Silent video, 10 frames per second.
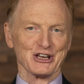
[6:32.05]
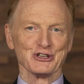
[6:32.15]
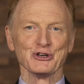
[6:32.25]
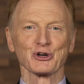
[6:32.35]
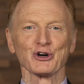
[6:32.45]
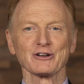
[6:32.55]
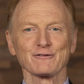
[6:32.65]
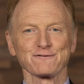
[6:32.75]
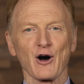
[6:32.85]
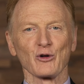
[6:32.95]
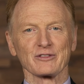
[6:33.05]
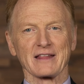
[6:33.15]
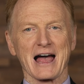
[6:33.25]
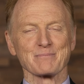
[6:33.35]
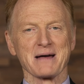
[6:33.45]
You couldn't fault
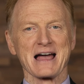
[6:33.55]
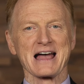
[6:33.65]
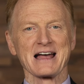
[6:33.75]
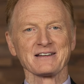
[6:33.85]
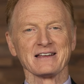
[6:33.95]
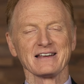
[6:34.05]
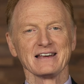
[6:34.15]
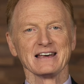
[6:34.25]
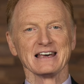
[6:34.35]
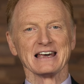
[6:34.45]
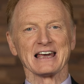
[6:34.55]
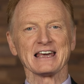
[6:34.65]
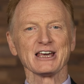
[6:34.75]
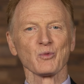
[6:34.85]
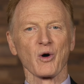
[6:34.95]
that man.
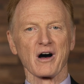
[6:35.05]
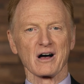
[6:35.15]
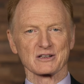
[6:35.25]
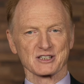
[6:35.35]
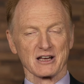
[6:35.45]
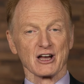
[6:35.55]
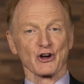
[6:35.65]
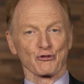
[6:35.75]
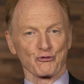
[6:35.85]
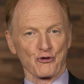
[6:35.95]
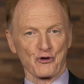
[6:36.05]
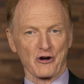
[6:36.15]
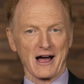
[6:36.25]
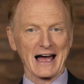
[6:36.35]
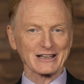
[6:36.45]
He was
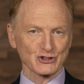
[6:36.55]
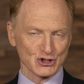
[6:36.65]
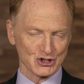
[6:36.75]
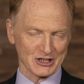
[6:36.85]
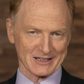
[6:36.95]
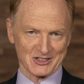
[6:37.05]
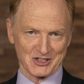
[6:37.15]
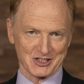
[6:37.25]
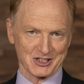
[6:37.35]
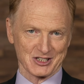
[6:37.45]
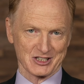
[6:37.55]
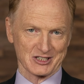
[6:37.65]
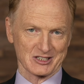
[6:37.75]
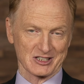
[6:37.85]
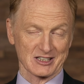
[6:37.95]

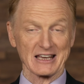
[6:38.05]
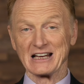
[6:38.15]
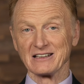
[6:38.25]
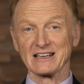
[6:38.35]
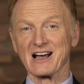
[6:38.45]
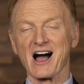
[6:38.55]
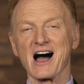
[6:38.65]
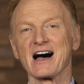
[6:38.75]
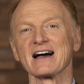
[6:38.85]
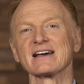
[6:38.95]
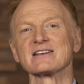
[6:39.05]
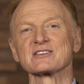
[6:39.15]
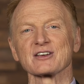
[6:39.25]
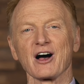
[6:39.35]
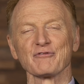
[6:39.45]
righteous in the
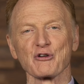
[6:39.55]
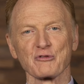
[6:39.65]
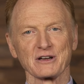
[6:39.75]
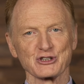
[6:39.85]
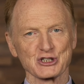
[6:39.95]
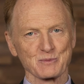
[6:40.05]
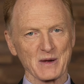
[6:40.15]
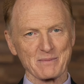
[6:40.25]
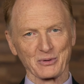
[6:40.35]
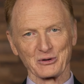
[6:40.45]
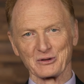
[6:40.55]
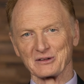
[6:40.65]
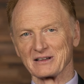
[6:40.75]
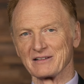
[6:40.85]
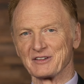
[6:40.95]
eyes of the religious
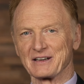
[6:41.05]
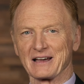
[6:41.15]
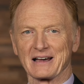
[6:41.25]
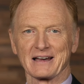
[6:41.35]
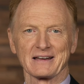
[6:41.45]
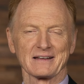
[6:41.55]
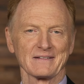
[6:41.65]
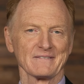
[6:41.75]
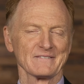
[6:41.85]
people of the day.